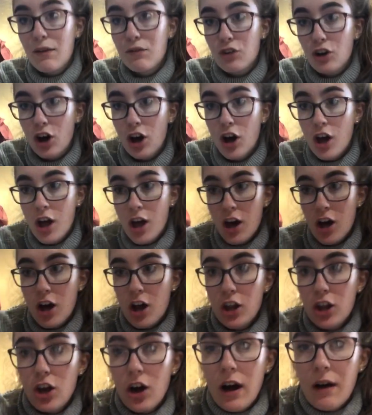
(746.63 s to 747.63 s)
I have got
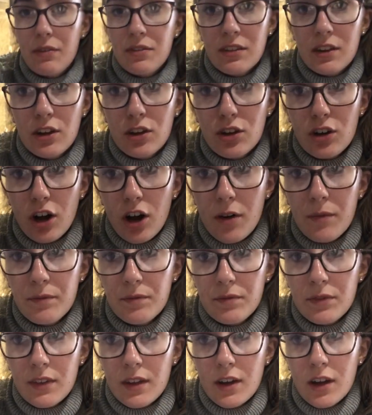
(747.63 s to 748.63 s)
a lot I've still got
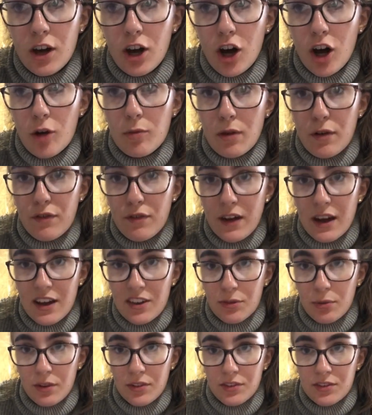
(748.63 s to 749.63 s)
all my
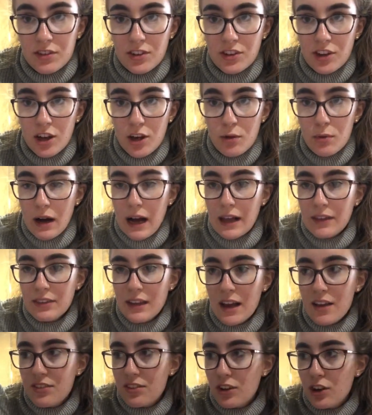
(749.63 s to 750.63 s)
face ones to do and
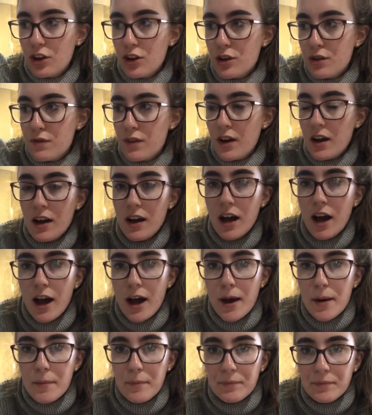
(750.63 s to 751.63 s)
there's a hoover
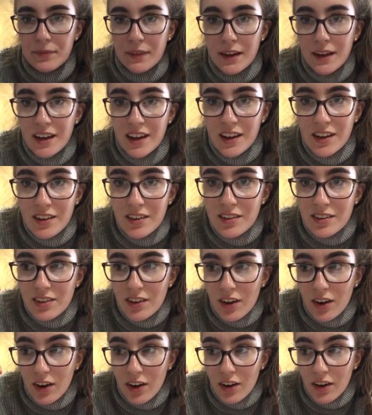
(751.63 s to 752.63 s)
um
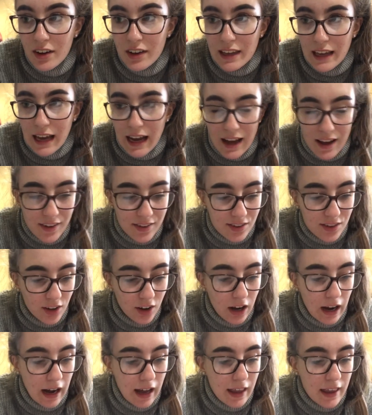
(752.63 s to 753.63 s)
so yeah
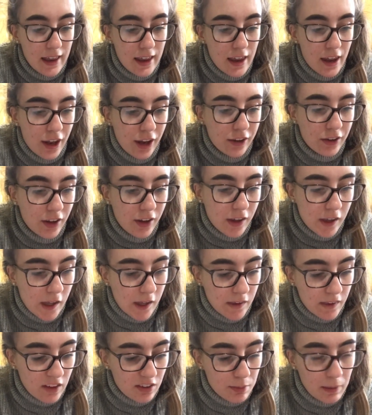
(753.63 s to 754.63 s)
so
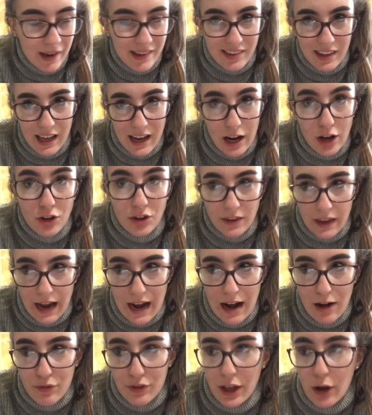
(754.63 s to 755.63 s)
this might take another
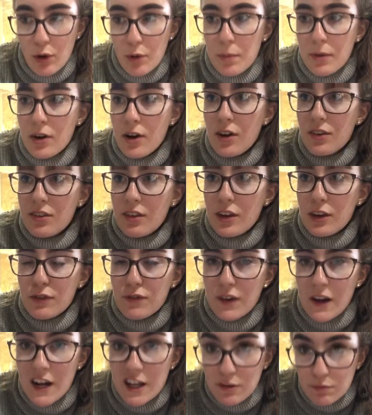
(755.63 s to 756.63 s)
half an hour because the
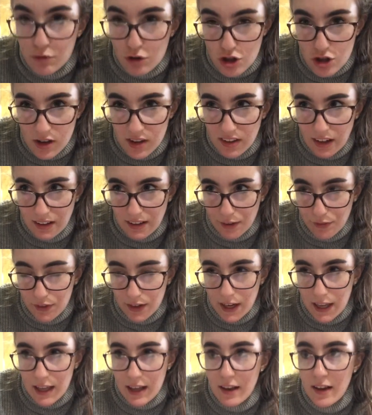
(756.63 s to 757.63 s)
face brushes are
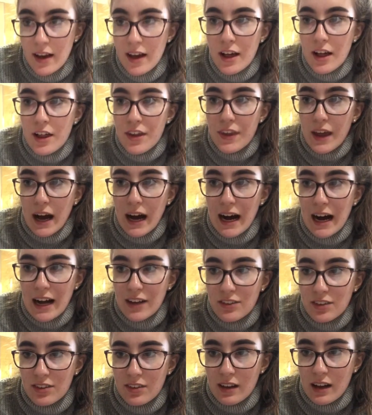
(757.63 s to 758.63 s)
definitely the
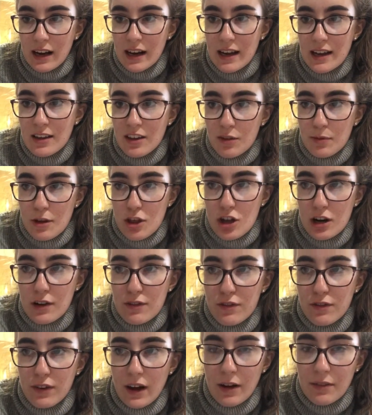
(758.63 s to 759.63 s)
hardest to clean especially
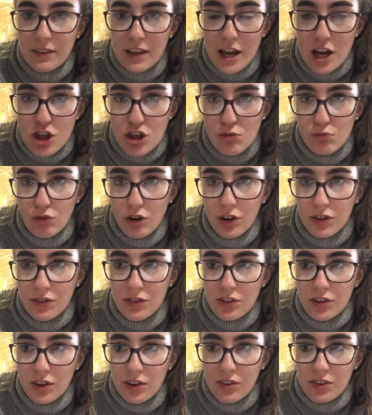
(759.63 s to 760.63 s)
foundation
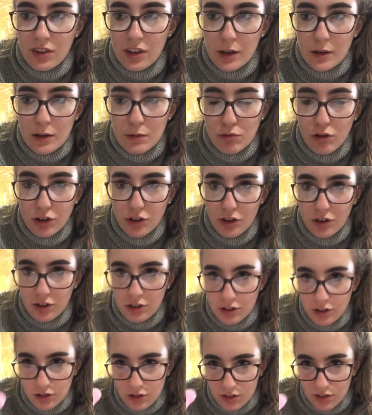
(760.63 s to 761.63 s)
ones because the
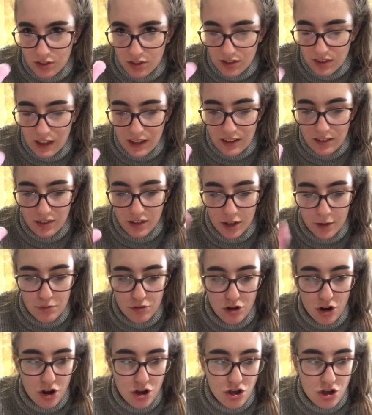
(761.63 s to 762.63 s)
product it just sticks to the
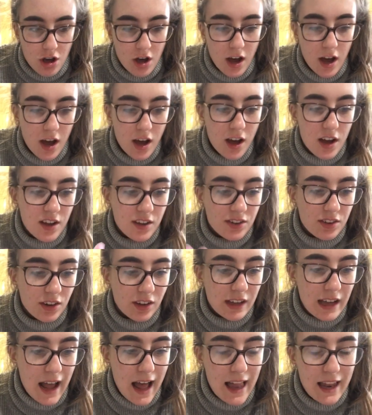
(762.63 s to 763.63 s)
brush
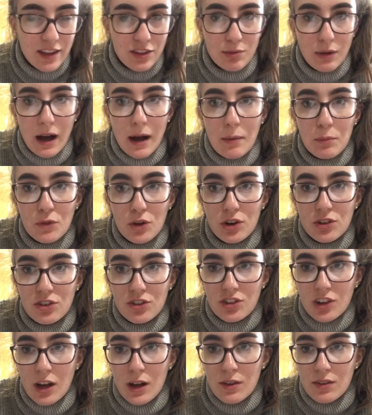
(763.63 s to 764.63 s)
so yeah that's what I'm going
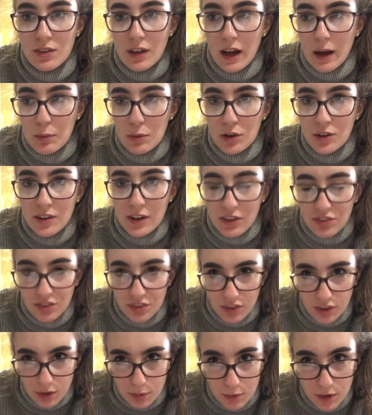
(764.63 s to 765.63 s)
to do so I'm going to
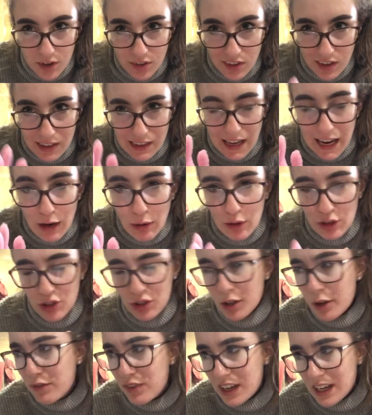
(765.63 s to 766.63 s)
listen to some music now I
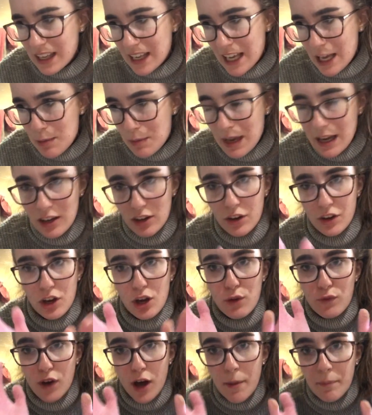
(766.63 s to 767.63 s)
don't know if you can hear me because the
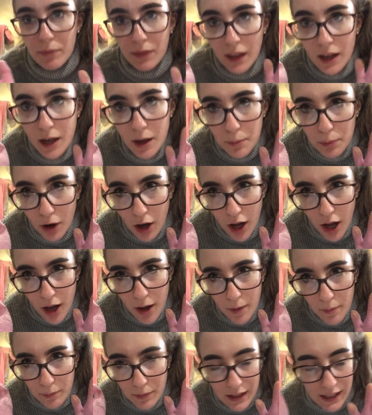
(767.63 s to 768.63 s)
hoover but
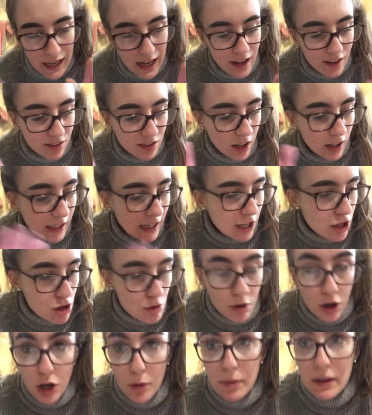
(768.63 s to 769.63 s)
um, yeah, so I'll catch
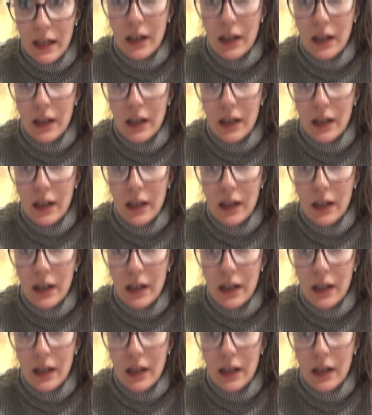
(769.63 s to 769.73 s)
you all up